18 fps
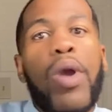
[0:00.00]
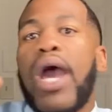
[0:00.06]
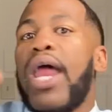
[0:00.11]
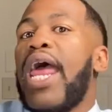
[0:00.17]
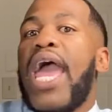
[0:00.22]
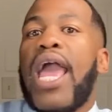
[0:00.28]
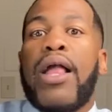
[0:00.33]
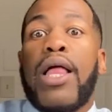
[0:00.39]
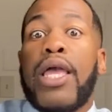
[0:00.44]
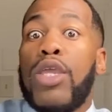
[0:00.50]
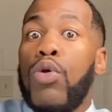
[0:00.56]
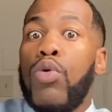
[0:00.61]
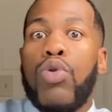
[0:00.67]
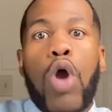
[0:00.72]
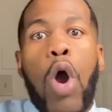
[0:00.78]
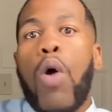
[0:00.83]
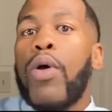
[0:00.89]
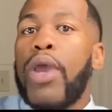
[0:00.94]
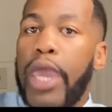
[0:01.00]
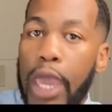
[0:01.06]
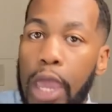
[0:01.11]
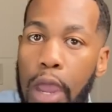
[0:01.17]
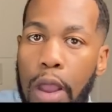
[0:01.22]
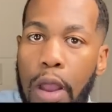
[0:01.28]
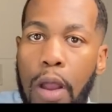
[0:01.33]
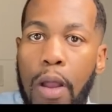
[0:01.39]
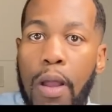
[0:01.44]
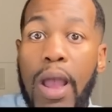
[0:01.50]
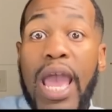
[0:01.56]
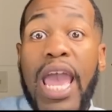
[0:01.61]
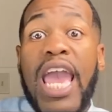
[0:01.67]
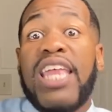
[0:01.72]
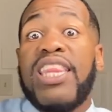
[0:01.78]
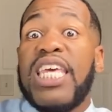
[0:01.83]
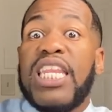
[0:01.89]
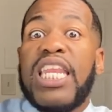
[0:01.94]
gotta act like you don't care,
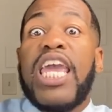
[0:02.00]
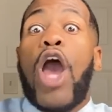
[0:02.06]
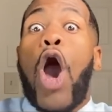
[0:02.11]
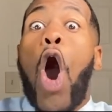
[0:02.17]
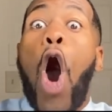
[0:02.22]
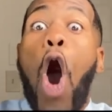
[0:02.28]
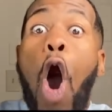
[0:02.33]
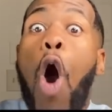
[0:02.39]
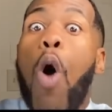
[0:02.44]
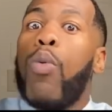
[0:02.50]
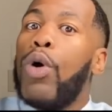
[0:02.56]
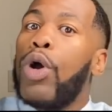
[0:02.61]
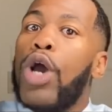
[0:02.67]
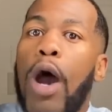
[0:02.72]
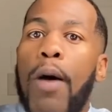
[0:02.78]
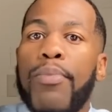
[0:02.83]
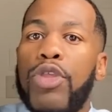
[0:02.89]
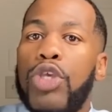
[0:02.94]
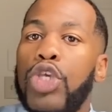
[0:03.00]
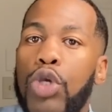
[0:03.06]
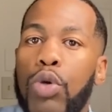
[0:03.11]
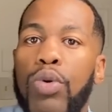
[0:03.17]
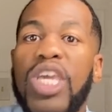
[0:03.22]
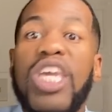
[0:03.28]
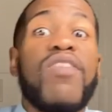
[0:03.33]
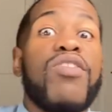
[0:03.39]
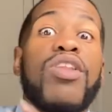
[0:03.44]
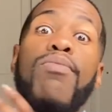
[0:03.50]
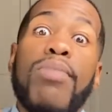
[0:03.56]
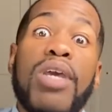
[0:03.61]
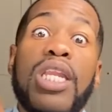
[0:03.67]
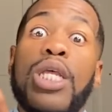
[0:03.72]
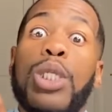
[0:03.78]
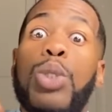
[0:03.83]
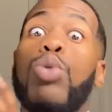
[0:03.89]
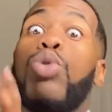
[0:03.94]
and then they all will come to you. Even the men
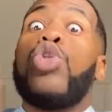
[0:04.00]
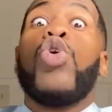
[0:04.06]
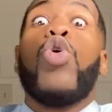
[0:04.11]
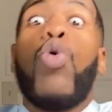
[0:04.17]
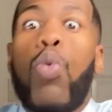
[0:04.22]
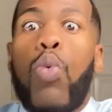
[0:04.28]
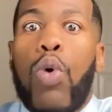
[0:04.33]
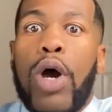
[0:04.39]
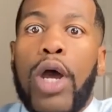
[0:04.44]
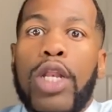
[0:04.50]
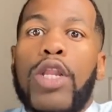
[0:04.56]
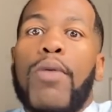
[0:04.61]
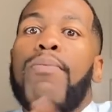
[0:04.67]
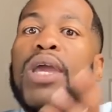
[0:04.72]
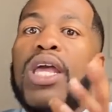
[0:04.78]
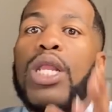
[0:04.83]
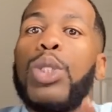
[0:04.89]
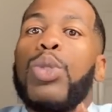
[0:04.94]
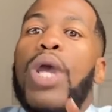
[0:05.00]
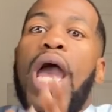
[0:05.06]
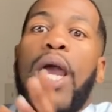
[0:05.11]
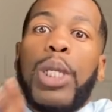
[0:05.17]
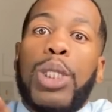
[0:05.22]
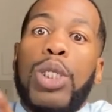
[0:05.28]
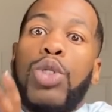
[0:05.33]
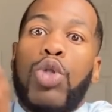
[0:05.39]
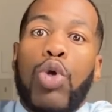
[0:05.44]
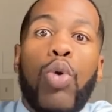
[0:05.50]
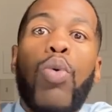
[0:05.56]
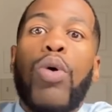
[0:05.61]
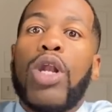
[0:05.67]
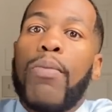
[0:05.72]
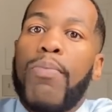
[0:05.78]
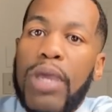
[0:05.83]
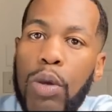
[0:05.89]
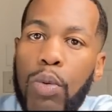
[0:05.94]
that you do want, the men that you actually do want
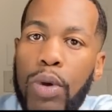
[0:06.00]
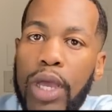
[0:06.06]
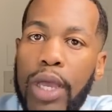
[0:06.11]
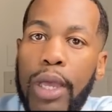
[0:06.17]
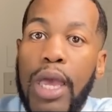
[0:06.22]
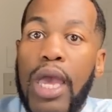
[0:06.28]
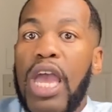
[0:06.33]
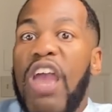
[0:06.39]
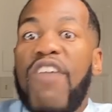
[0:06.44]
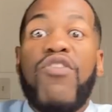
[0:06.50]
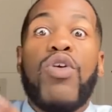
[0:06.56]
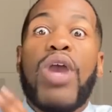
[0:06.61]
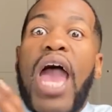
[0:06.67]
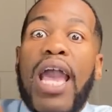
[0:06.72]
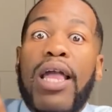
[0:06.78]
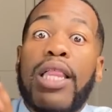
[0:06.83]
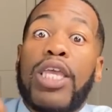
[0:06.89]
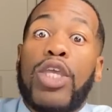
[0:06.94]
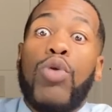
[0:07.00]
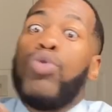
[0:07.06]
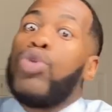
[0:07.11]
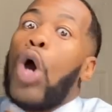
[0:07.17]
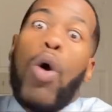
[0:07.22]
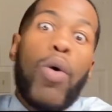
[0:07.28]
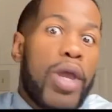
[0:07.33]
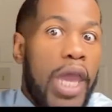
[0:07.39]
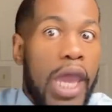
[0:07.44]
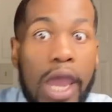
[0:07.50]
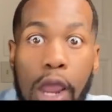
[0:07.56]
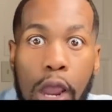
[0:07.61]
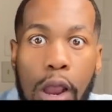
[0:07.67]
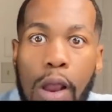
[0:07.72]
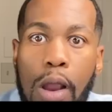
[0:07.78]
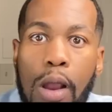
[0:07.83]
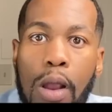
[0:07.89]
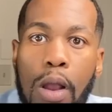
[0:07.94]
to be with, if you act like you don't
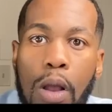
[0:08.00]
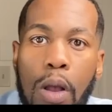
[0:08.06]
care